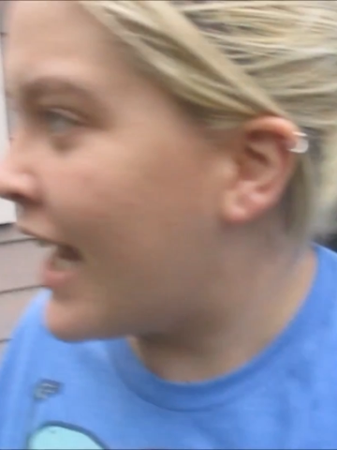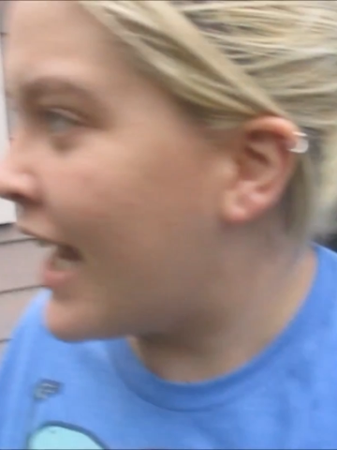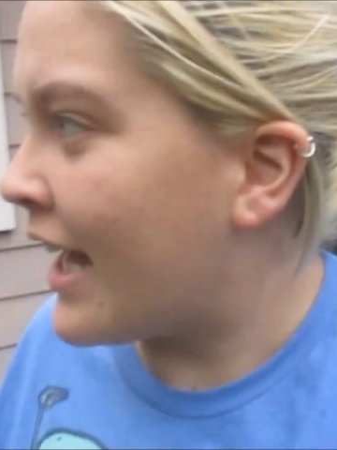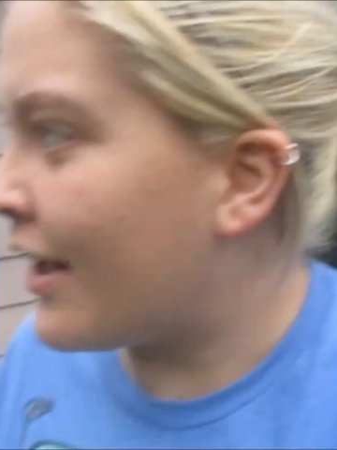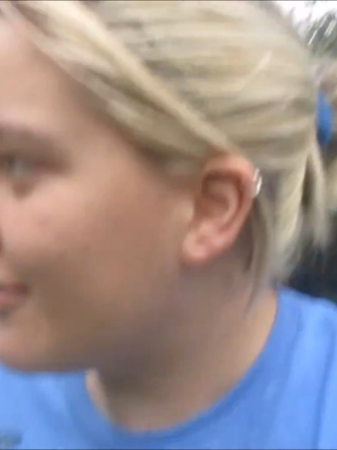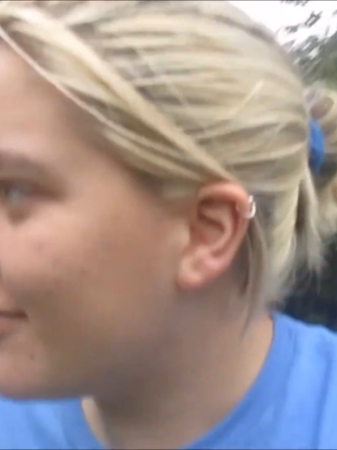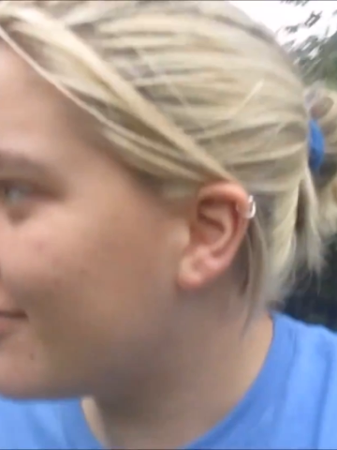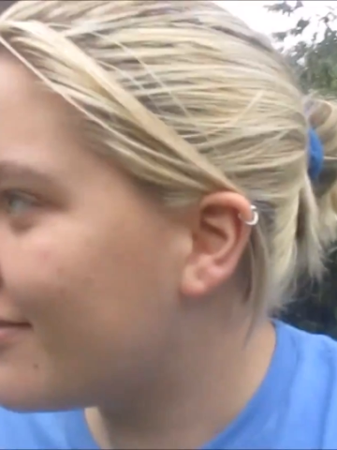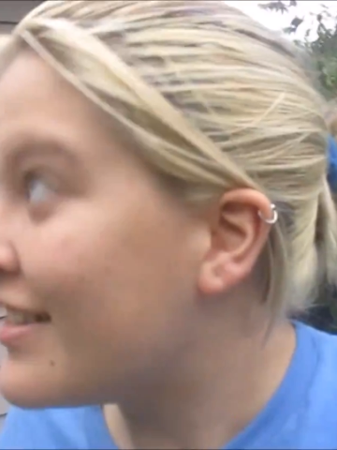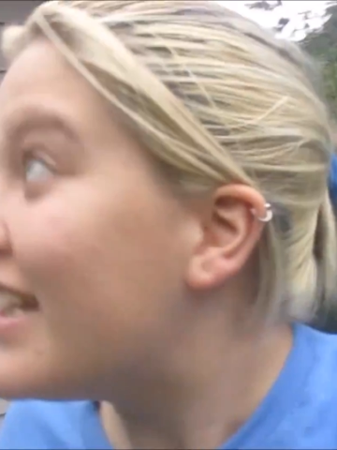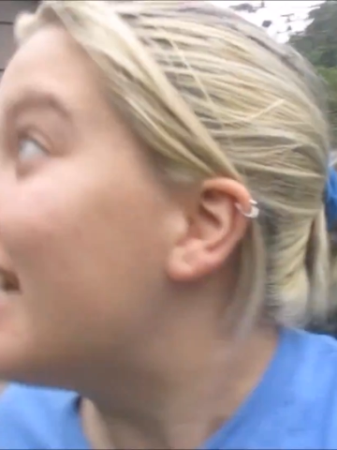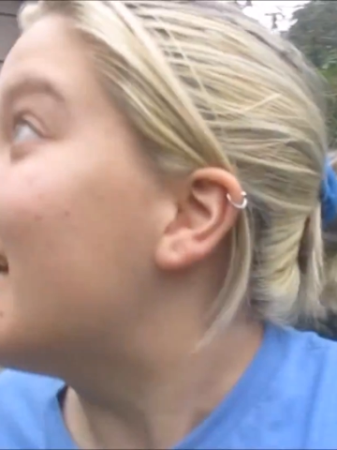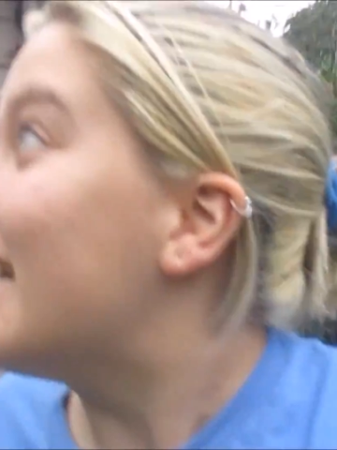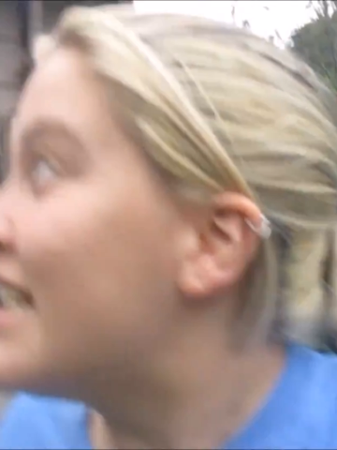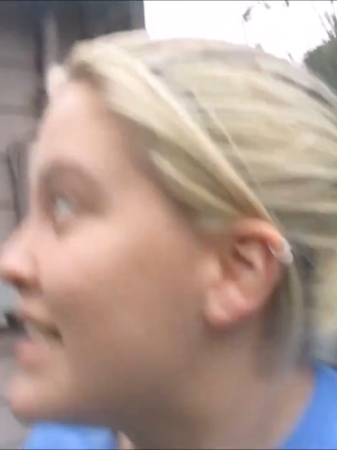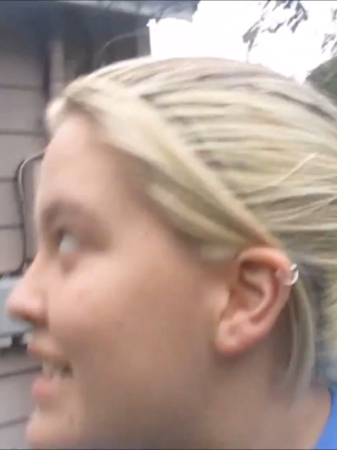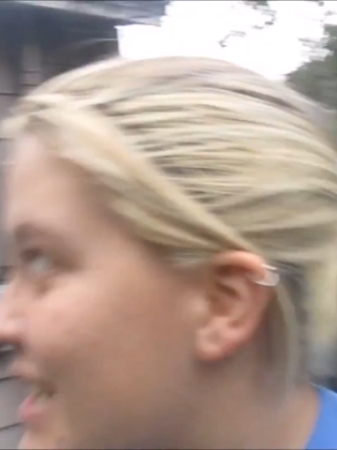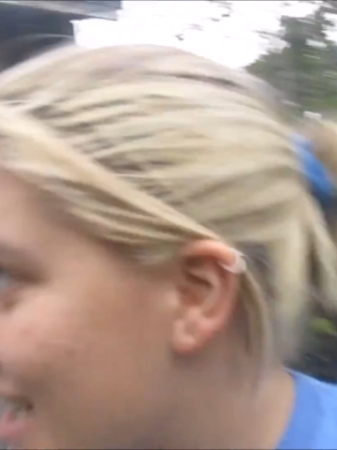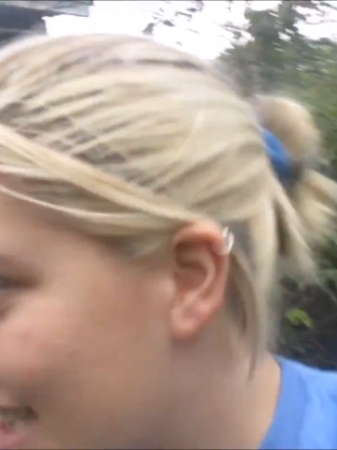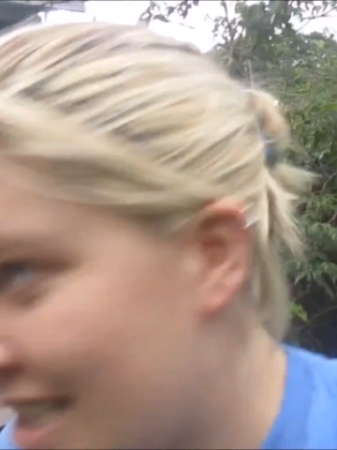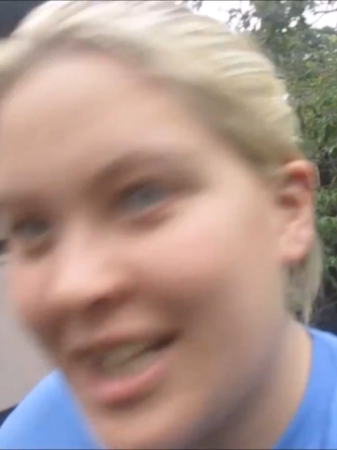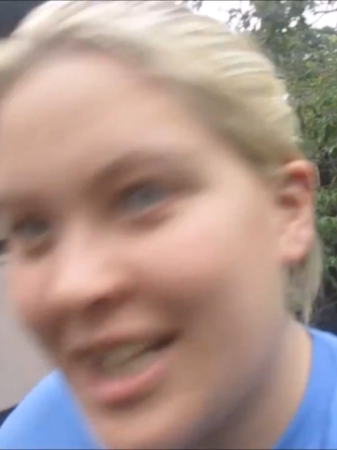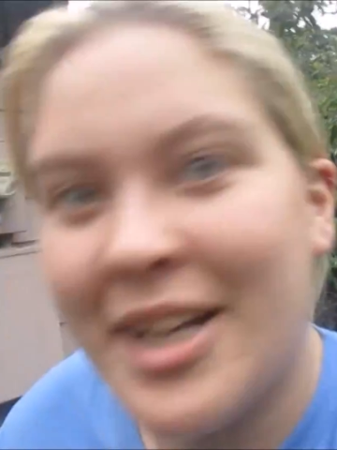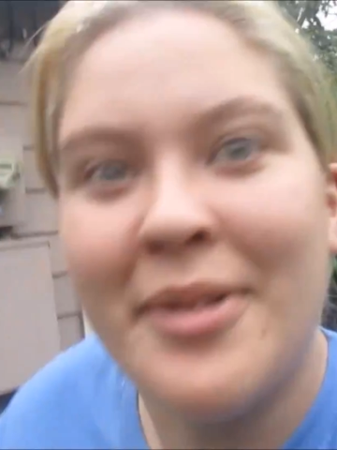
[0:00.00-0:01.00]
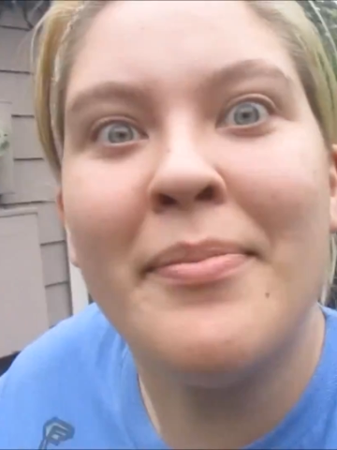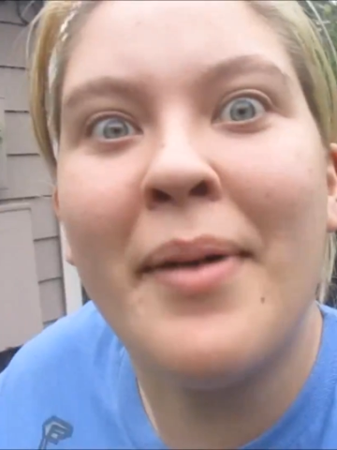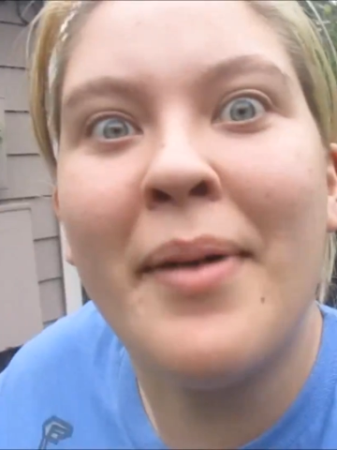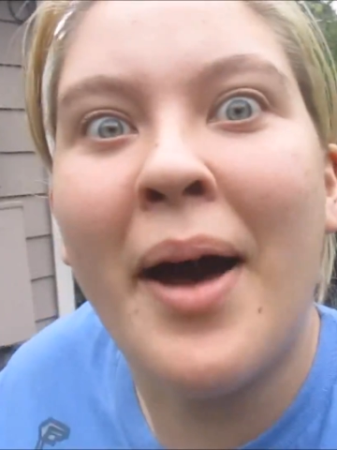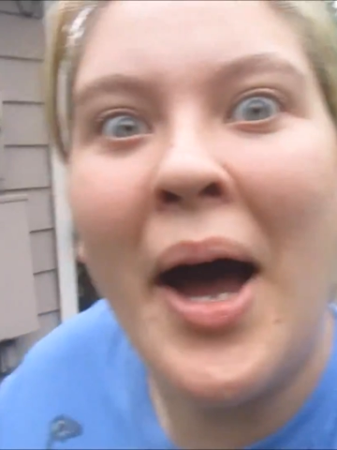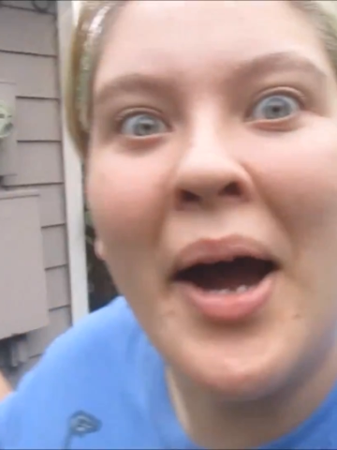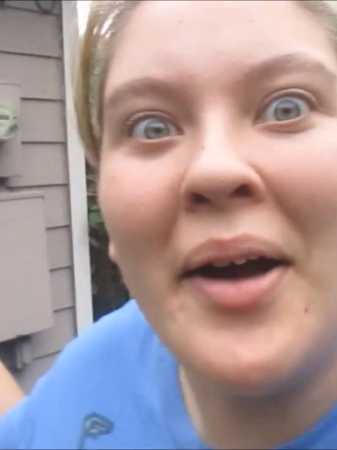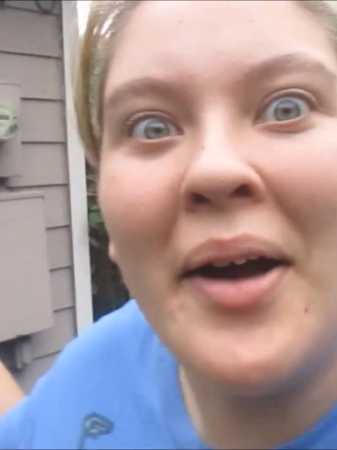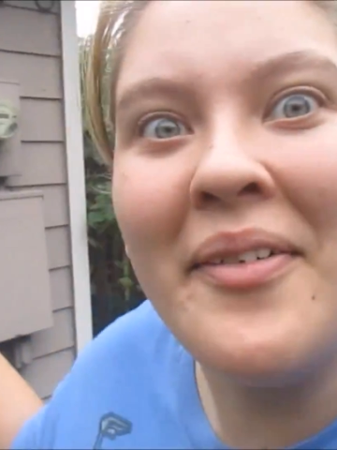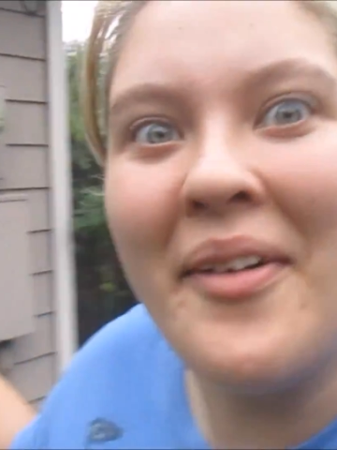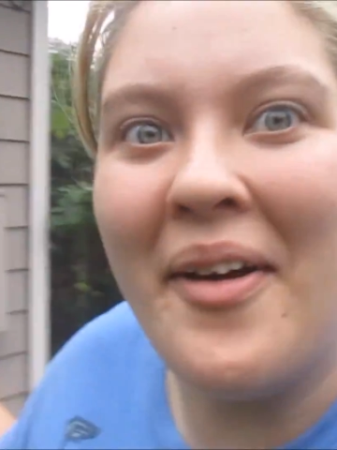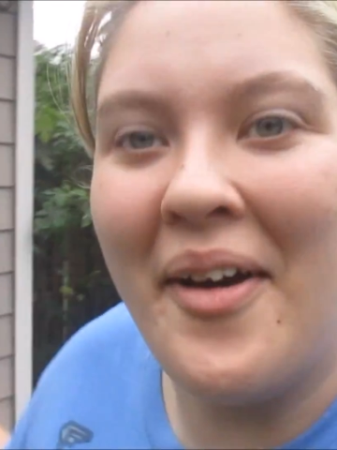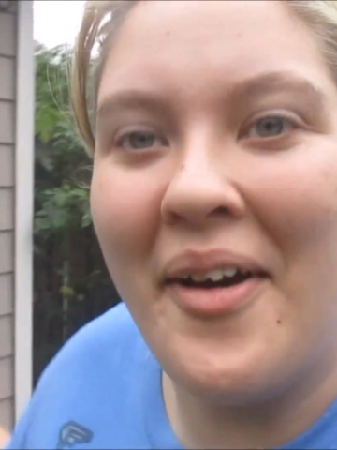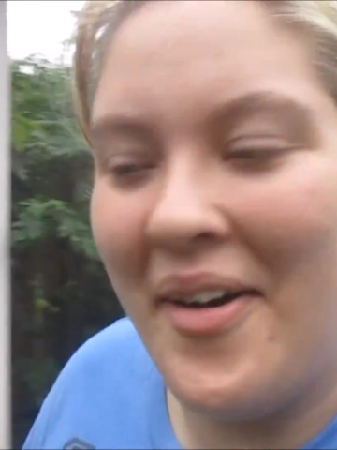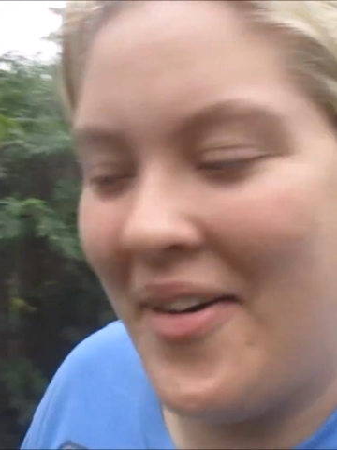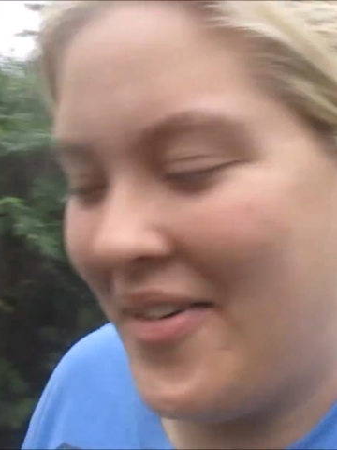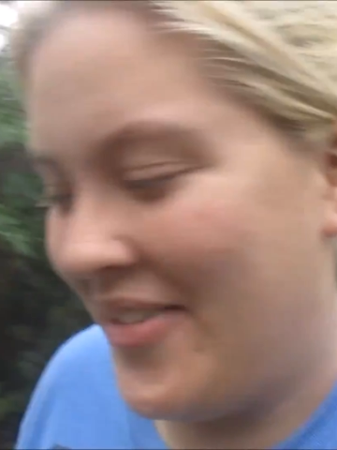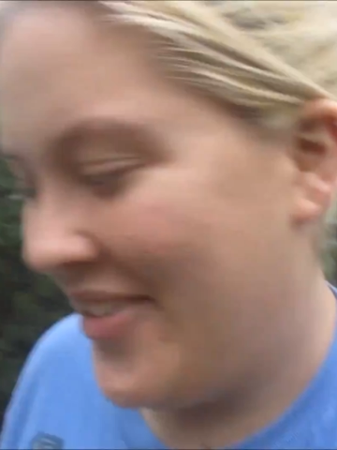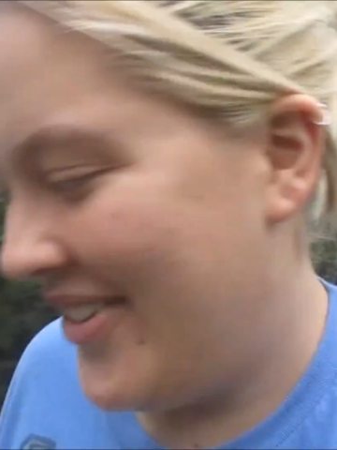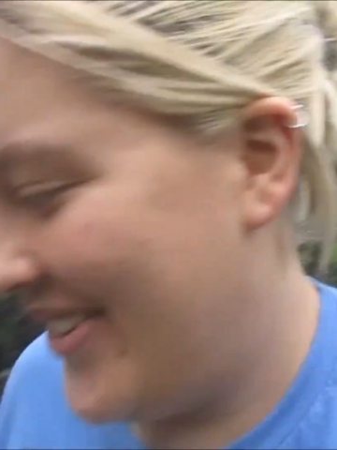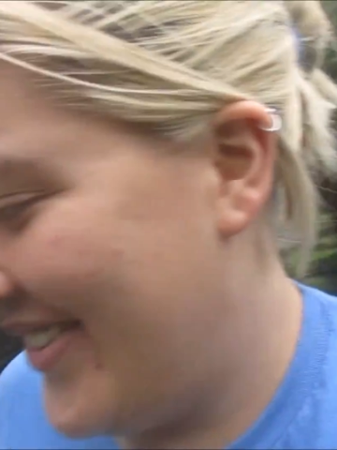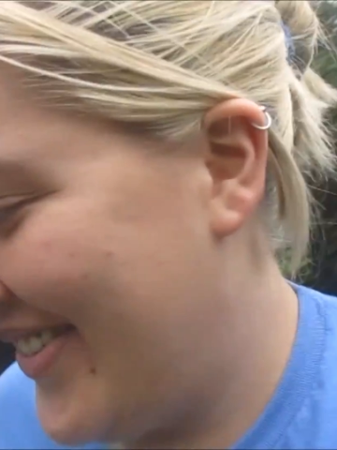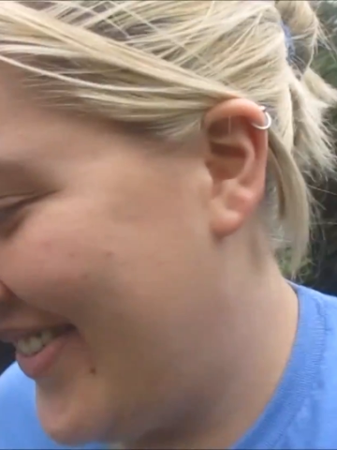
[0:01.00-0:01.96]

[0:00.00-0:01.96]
out tomorrow,